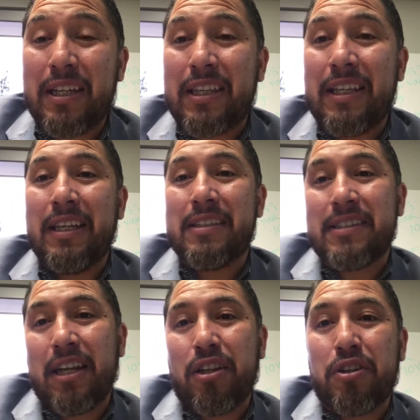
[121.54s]
that the
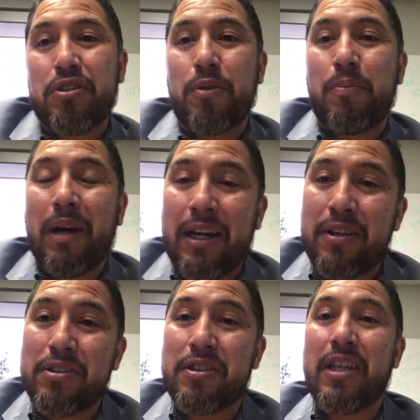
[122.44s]
sellers or
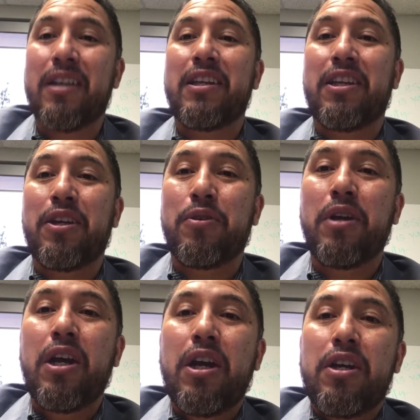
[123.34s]
buyers are telling
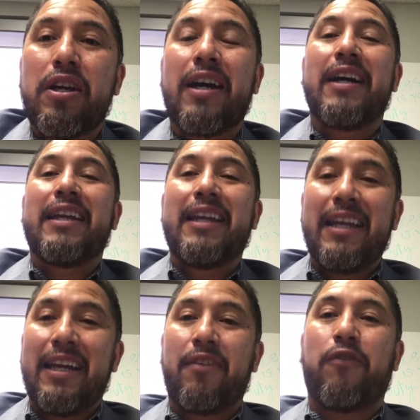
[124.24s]
you,
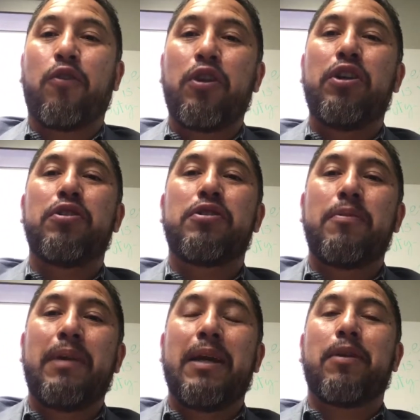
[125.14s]
again, for you to
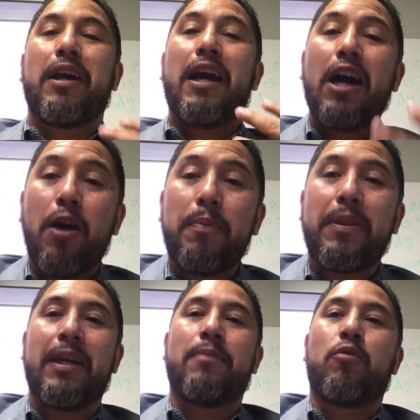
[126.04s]
be able to help
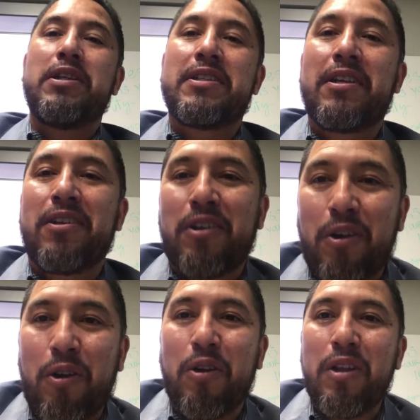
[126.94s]
them reach their
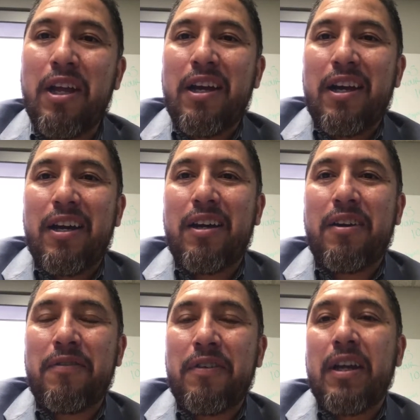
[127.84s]
goal
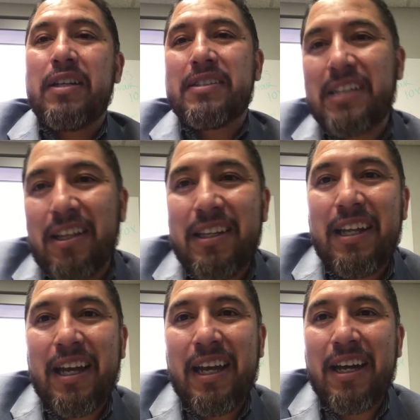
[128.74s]
of selling
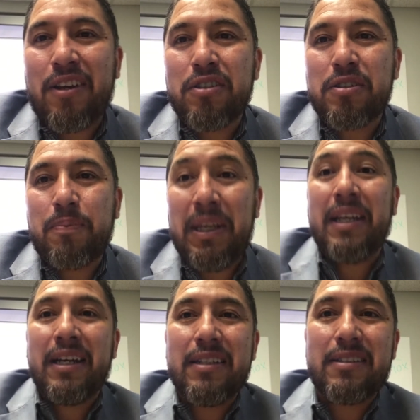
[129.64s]
the house
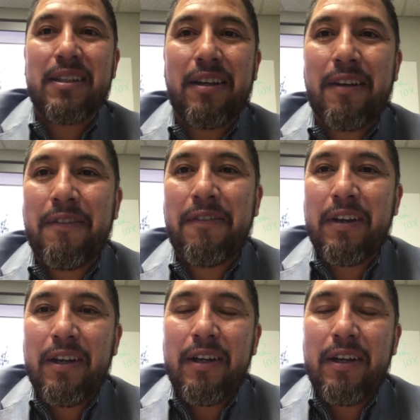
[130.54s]
because of